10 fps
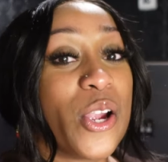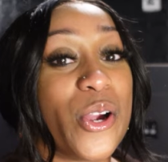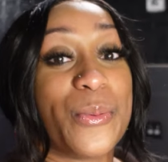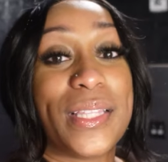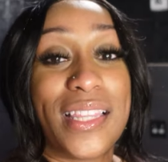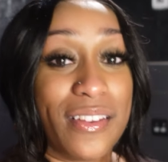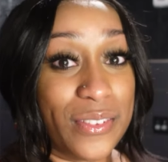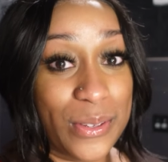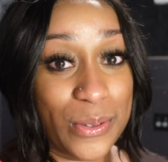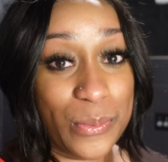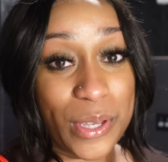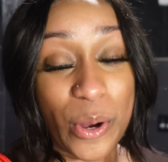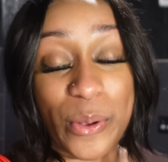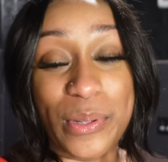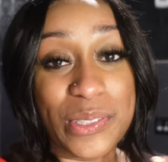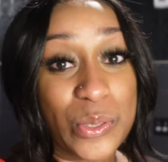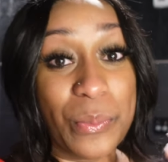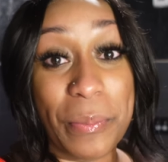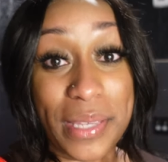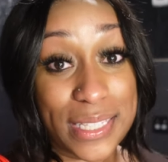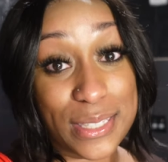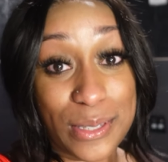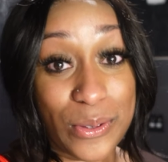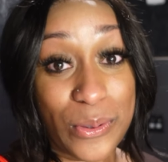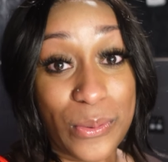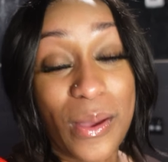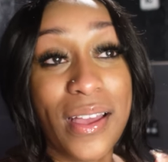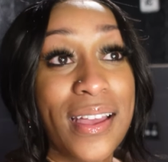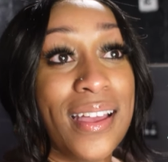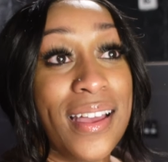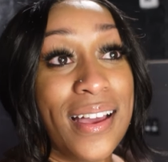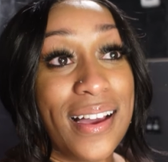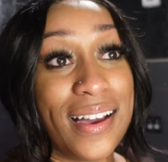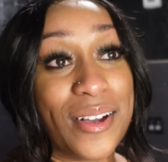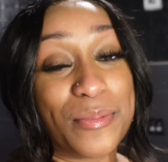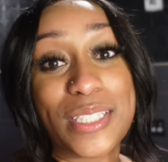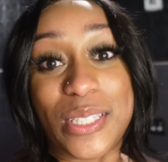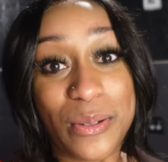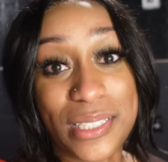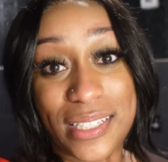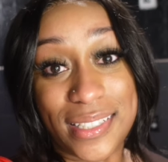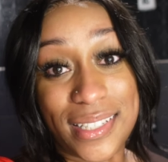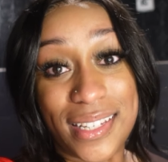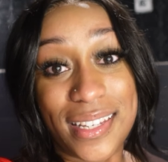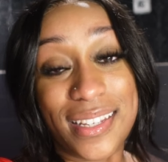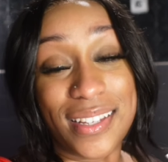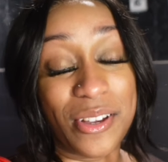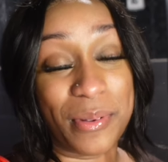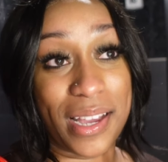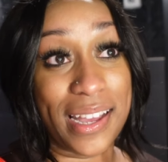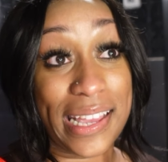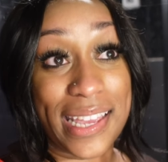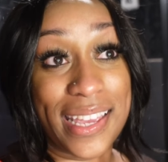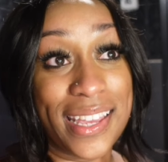Girl, we love you. We are going to miss you um, so dearly. Oh my God.